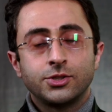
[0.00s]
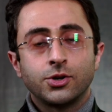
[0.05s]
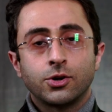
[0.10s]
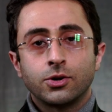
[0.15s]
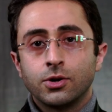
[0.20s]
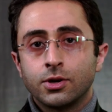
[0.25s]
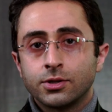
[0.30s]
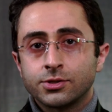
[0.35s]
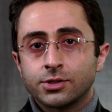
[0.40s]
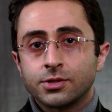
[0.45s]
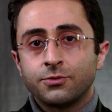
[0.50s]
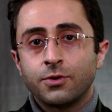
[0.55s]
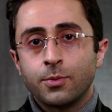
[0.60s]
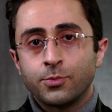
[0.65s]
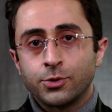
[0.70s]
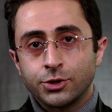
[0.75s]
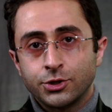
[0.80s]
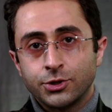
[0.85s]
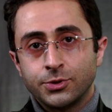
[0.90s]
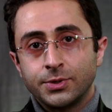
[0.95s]
there are lots of
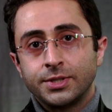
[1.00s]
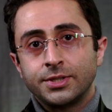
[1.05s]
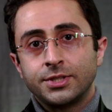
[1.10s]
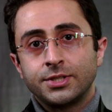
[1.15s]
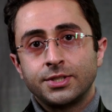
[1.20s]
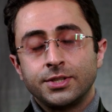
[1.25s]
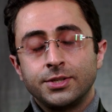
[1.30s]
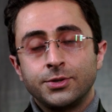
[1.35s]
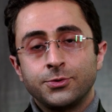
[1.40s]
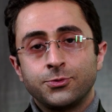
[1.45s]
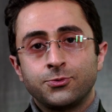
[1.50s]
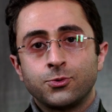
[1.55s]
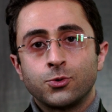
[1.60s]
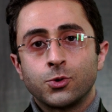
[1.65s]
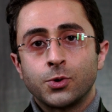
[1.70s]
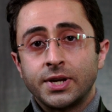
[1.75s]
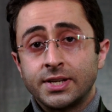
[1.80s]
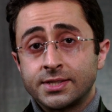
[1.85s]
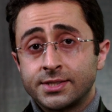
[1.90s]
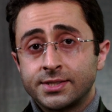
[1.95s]
opportunity
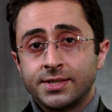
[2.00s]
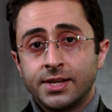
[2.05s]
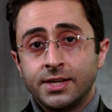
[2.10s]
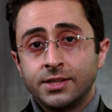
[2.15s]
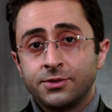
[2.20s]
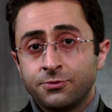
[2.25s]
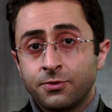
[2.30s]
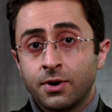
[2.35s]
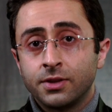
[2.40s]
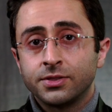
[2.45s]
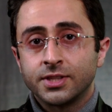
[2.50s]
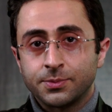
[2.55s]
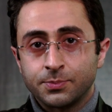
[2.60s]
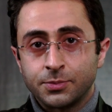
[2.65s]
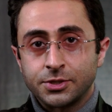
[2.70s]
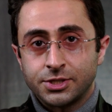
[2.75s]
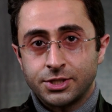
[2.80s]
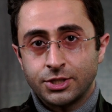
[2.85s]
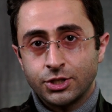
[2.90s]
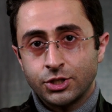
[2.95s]
for a state-funded
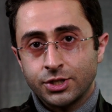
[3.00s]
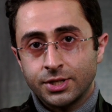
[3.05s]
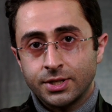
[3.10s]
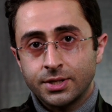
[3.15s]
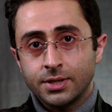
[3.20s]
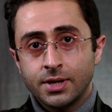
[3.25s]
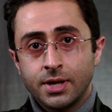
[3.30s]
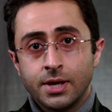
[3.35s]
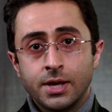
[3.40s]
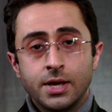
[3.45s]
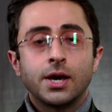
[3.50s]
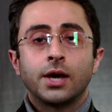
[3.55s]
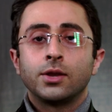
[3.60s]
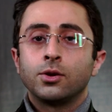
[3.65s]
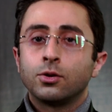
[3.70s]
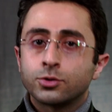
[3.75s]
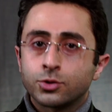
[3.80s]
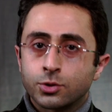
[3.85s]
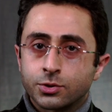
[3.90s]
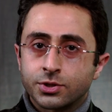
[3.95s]
position and
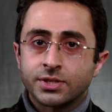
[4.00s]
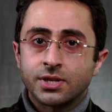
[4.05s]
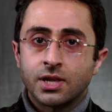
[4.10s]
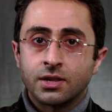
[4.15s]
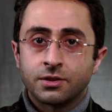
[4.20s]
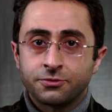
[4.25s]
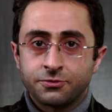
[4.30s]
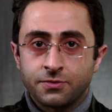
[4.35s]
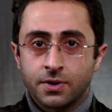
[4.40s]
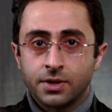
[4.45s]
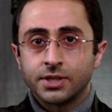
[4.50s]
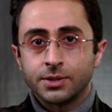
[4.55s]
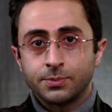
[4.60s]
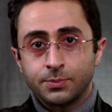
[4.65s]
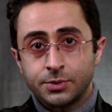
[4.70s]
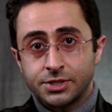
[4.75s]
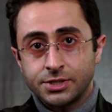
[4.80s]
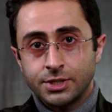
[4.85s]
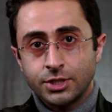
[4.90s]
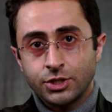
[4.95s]
also self-funded
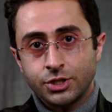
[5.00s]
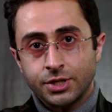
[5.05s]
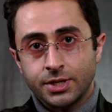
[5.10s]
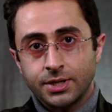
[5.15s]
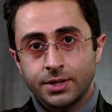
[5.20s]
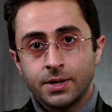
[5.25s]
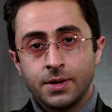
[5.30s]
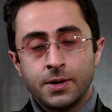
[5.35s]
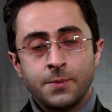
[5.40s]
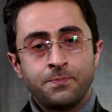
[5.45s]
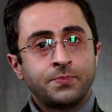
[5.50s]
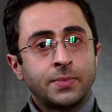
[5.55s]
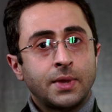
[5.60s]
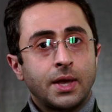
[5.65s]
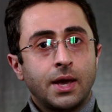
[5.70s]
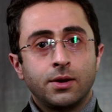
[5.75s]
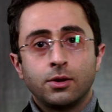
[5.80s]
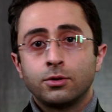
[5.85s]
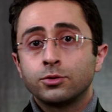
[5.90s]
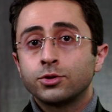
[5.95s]
position.
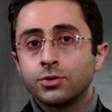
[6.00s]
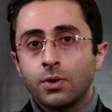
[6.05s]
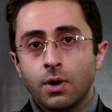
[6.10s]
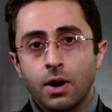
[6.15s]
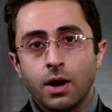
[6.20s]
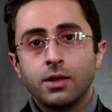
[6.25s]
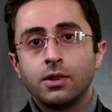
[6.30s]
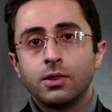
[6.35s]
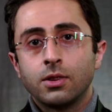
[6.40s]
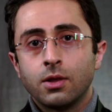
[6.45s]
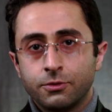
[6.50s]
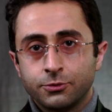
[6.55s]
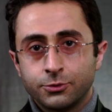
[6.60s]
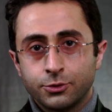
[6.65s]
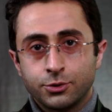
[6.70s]
And also I love